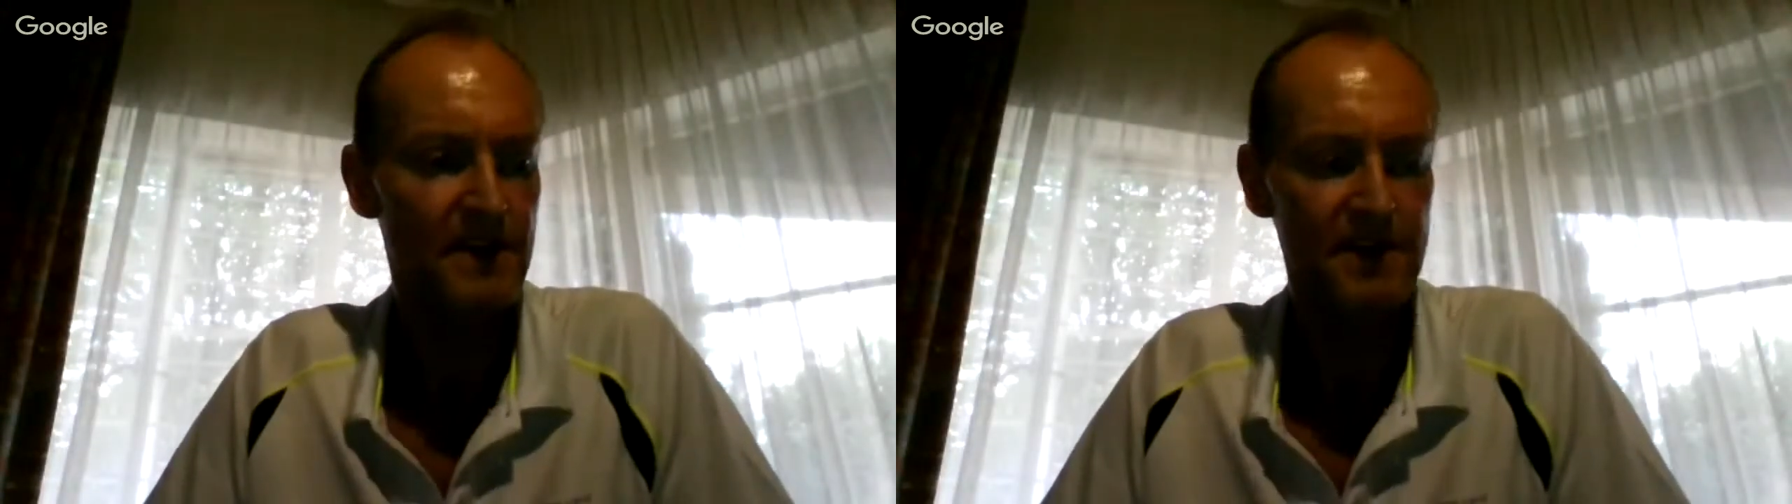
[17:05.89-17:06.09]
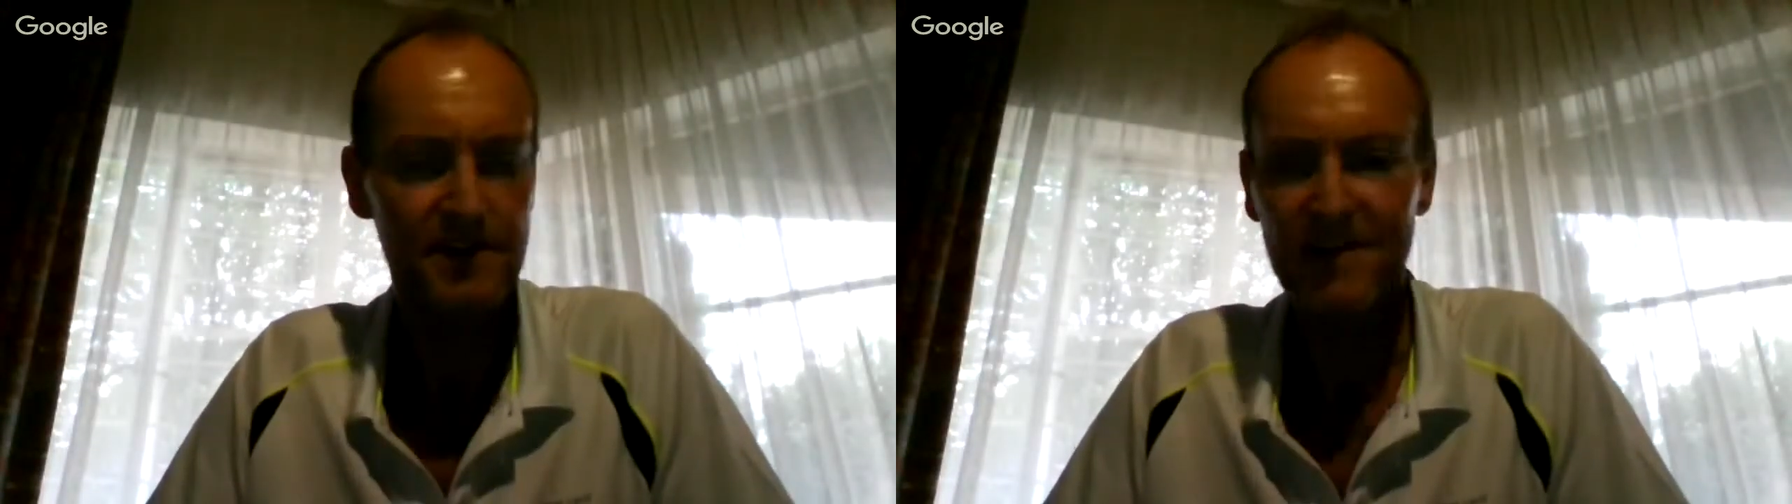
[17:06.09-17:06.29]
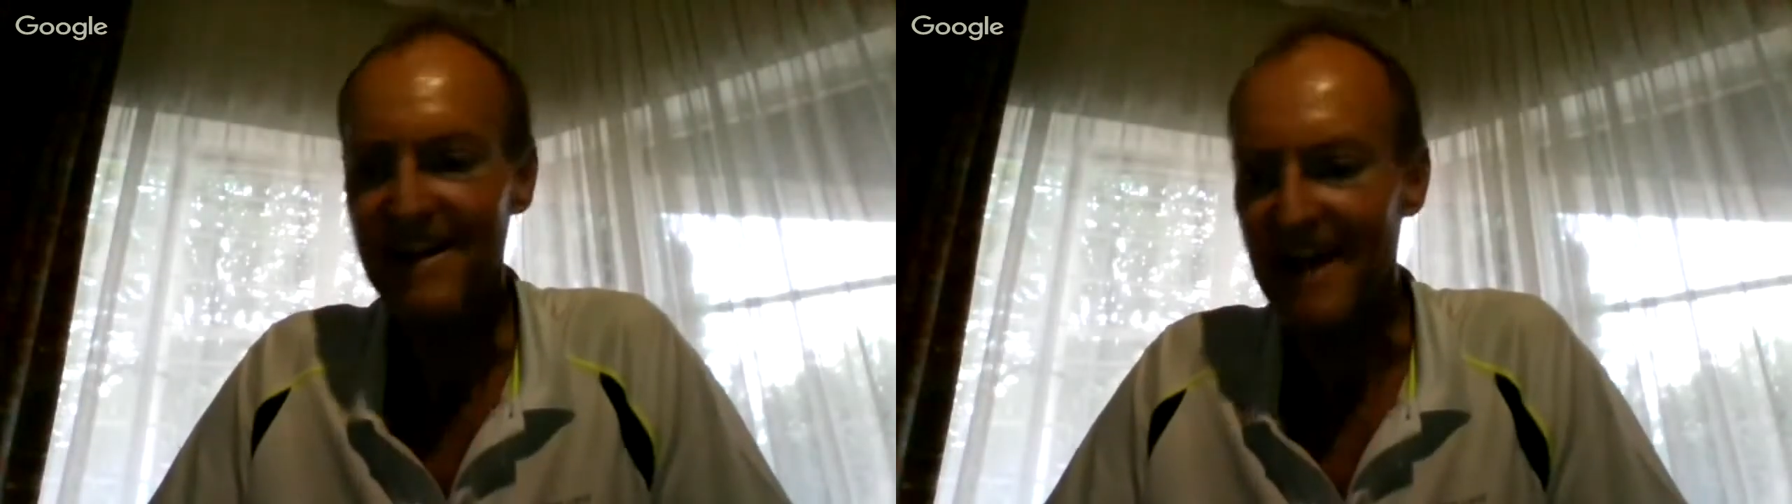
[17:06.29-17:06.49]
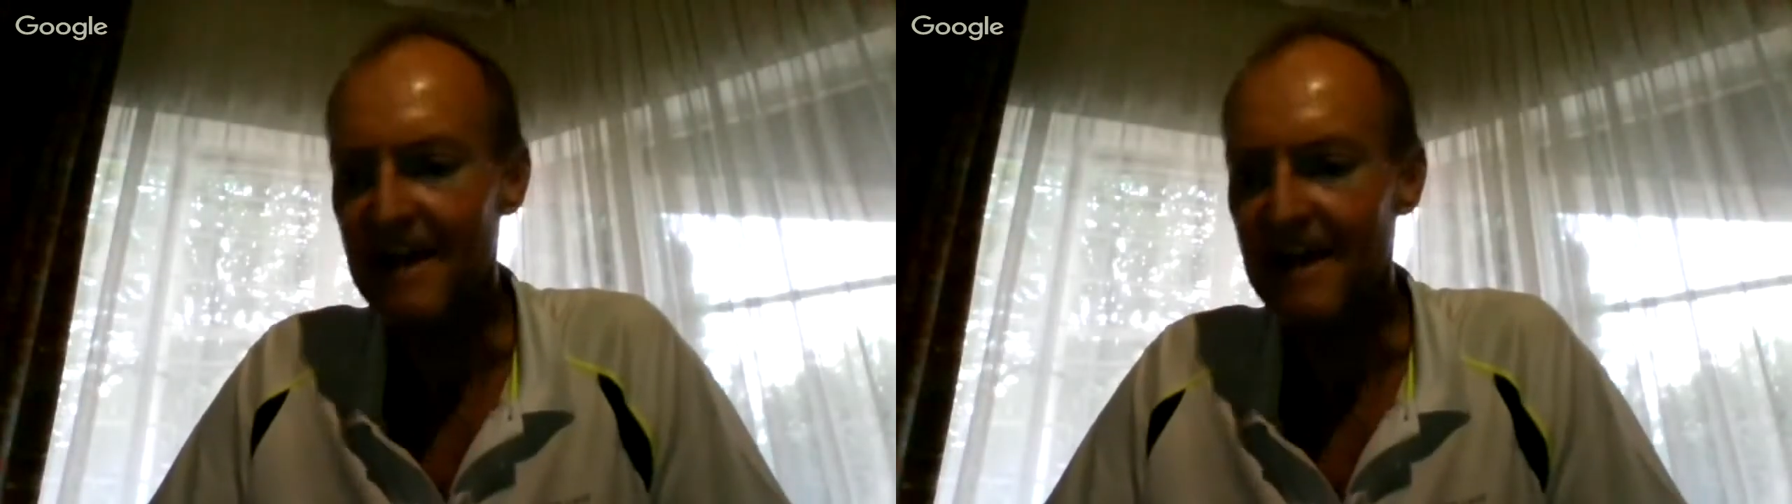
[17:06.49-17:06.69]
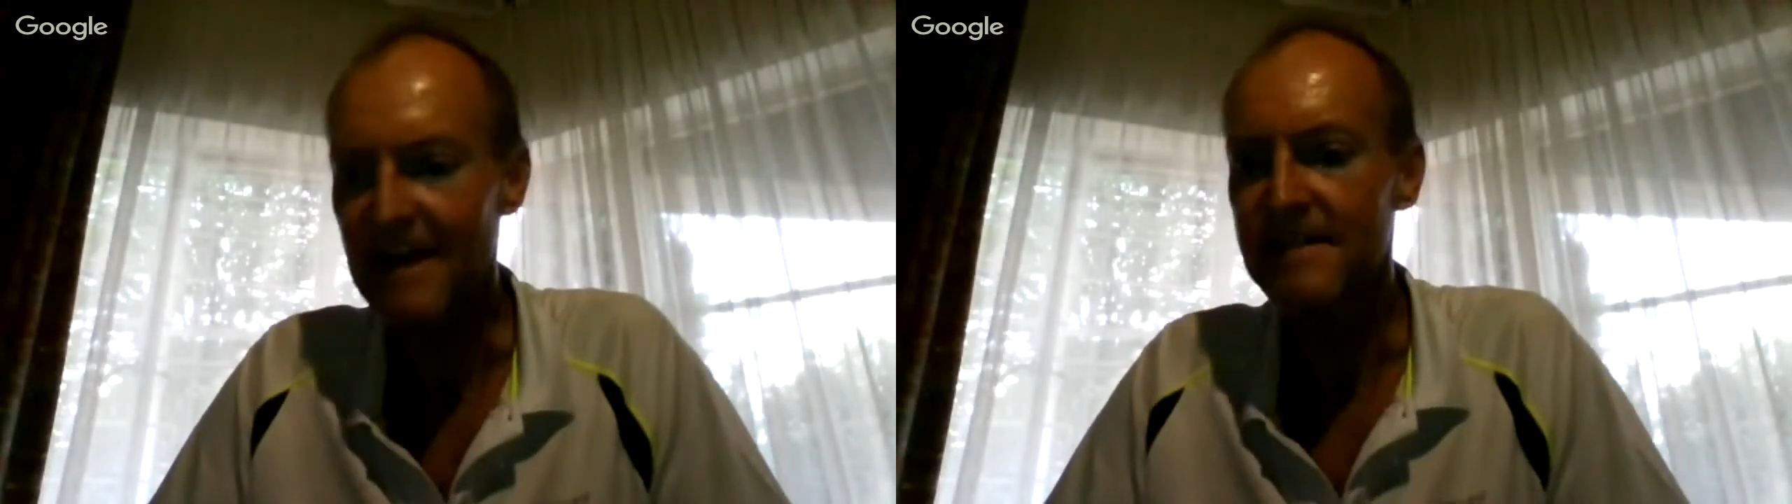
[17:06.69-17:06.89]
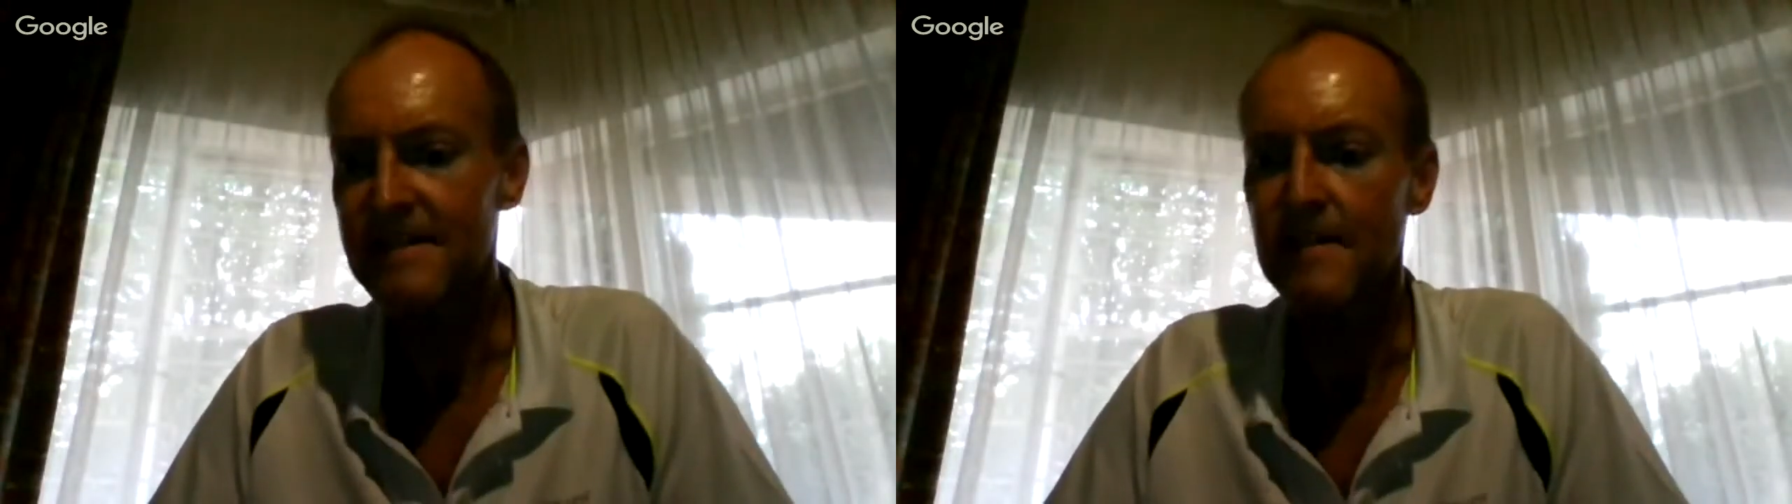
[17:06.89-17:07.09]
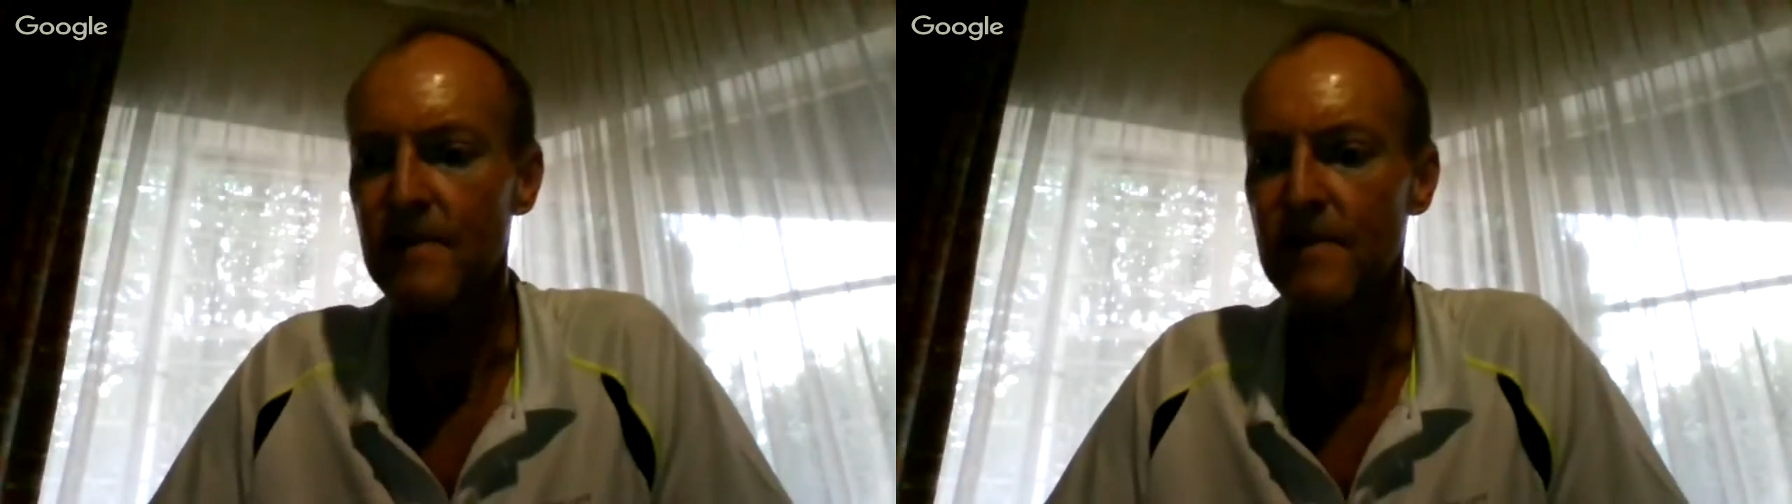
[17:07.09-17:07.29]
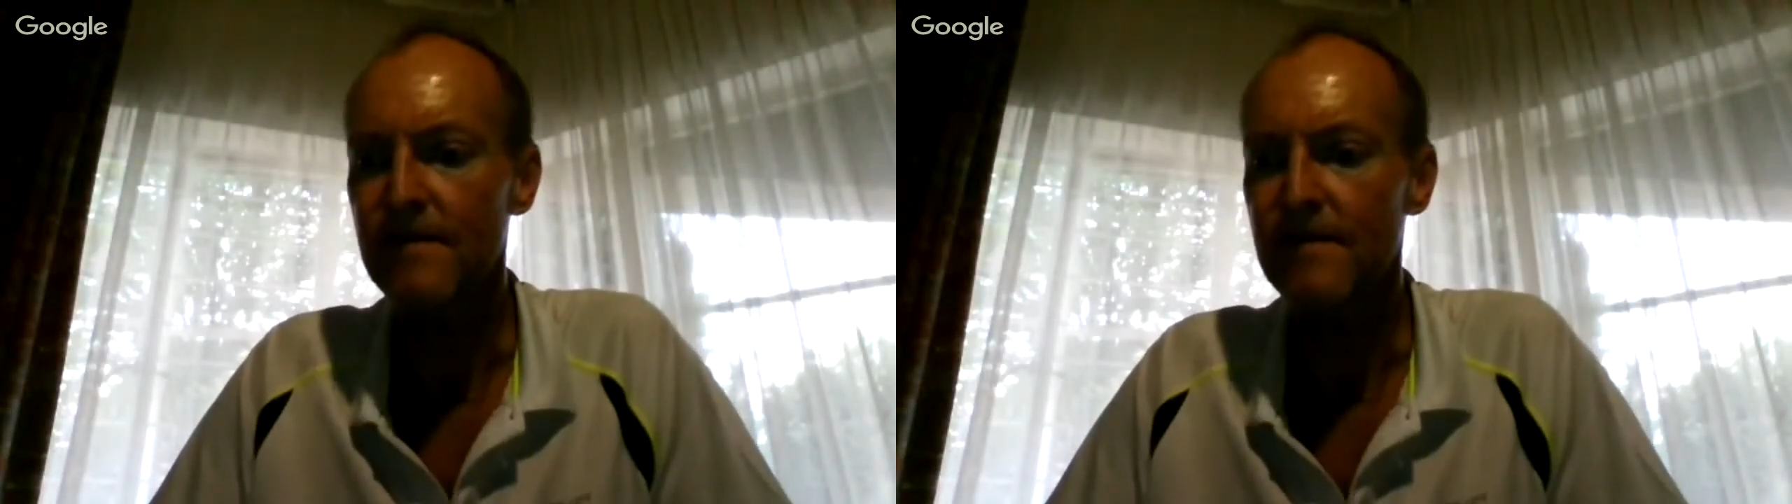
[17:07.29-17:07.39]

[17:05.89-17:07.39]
sort of legalities that